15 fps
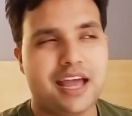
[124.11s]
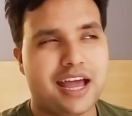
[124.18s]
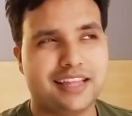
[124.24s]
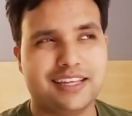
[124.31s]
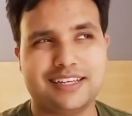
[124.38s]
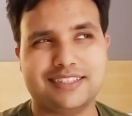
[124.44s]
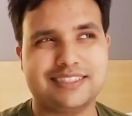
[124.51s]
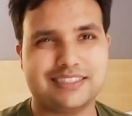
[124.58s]
And
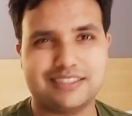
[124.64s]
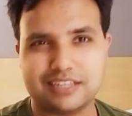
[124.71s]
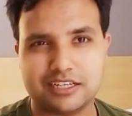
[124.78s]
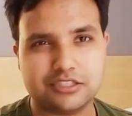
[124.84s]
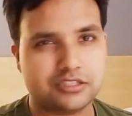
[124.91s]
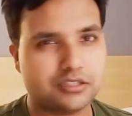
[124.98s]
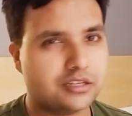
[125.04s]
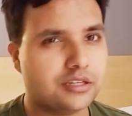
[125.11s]
that's
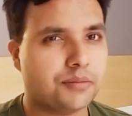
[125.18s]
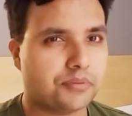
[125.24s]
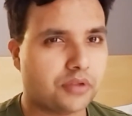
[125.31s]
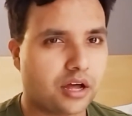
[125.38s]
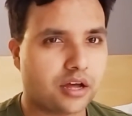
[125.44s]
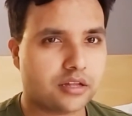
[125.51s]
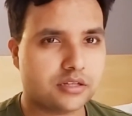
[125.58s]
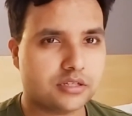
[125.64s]
essentially the
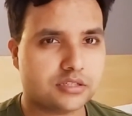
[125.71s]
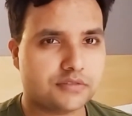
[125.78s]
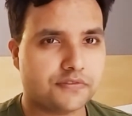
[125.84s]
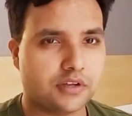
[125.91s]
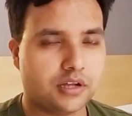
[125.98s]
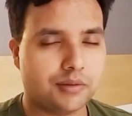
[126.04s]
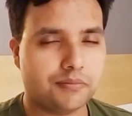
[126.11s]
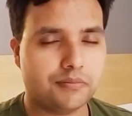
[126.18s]
plot of this
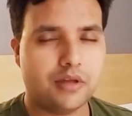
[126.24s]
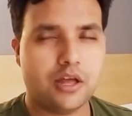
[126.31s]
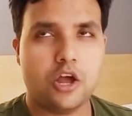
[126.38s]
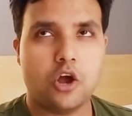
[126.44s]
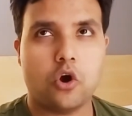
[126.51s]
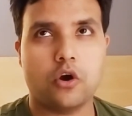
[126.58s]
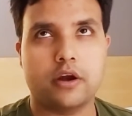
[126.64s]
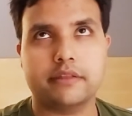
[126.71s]
film,
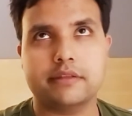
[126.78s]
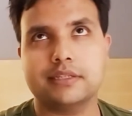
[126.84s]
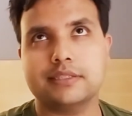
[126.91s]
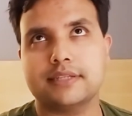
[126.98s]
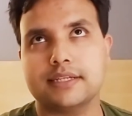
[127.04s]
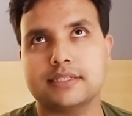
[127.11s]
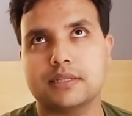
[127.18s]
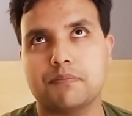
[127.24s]
or at least
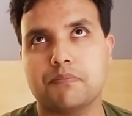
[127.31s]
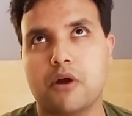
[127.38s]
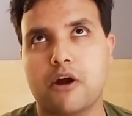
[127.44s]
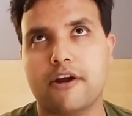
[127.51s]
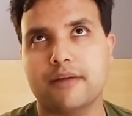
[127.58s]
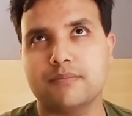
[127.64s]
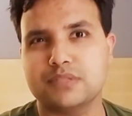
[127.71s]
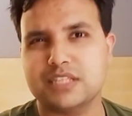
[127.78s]
that's the
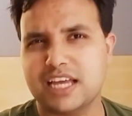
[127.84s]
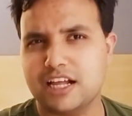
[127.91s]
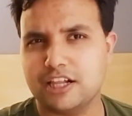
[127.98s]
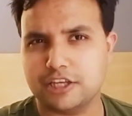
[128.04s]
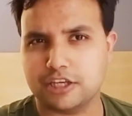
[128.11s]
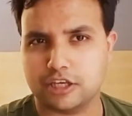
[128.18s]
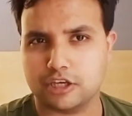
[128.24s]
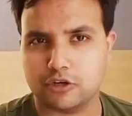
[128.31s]
part I'm
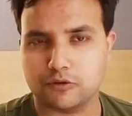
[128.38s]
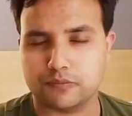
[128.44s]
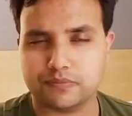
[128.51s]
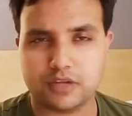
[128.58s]
telling you.